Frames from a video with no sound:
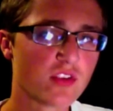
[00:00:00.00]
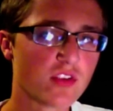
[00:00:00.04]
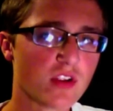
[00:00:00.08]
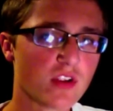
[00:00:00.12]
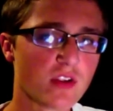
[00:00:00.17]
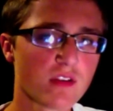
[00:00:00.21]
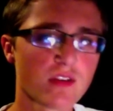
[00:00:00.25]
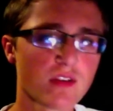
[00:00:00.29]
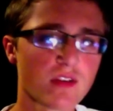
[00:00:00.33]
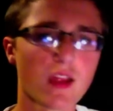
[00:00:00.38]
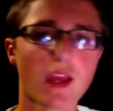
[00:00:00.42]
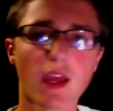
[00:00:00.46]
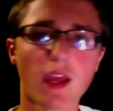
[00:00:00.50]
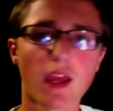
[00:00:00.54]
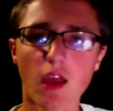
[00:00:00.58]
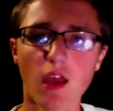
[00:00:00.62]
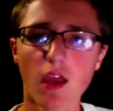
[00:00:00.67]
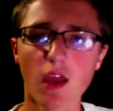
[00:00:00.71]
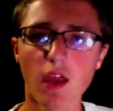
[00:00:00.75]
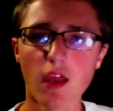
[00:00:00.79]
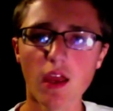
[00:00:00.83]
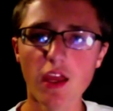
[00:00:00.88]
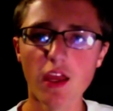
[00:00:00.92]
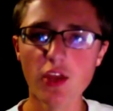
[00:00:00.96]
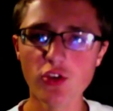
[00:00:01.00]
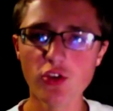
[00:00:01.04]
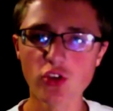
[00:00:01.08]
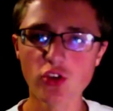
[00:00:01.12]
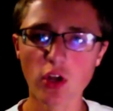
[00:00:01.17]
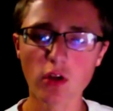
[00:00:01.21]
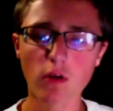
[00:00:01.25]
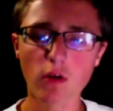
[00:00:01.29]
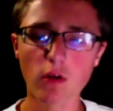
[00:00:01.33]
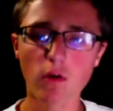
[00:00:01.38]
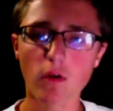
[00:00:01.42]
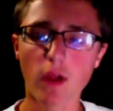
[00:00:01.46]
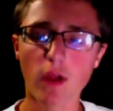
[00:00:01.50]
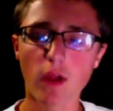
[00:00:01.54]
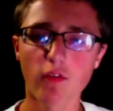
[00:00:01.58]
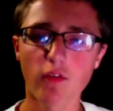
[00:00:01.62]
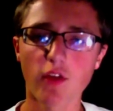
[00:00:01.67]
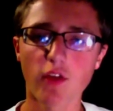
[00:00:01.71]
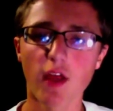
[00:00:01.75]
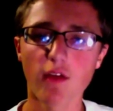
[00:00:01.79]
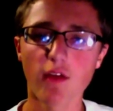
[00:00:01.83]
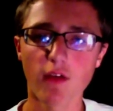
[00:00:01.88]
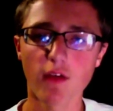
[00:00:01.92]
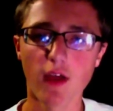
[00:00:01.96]
Like in Junglecraft, I've
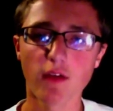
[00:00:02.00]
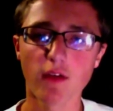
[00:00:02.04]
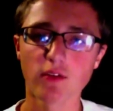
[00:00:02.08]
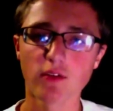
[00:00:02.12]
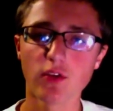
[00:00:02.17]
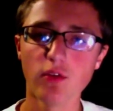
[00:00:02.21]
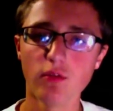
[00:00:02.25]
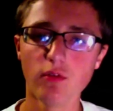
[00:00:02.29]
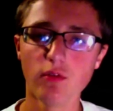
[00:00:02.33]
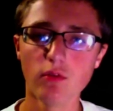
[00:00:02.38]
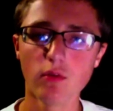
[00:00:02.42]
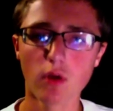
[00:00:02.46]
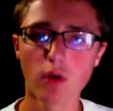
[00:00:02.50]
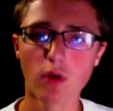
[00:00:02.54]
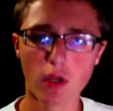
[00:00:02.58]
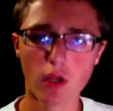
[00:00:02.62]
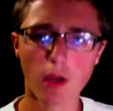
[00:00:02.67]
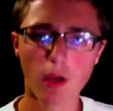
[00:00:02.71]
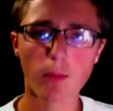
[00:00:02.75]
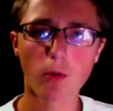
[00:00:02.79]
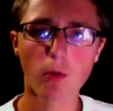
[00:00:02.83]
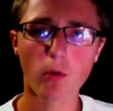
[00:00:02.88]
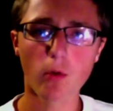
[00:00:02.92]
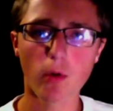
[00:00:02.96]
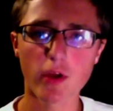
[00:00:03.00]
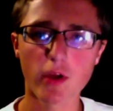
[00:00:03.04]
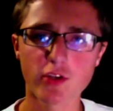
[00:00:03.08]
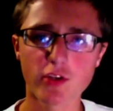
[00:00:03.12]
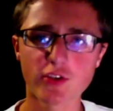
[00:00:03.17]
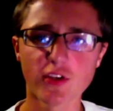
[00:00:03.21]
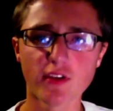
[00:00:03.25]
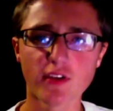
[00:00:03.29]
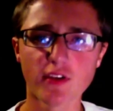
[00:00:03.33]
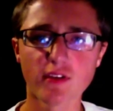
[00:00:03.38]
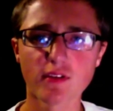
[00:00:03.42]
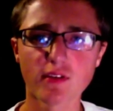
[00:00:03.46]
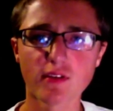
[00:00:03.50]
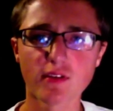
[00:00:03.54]
asked you a couple questions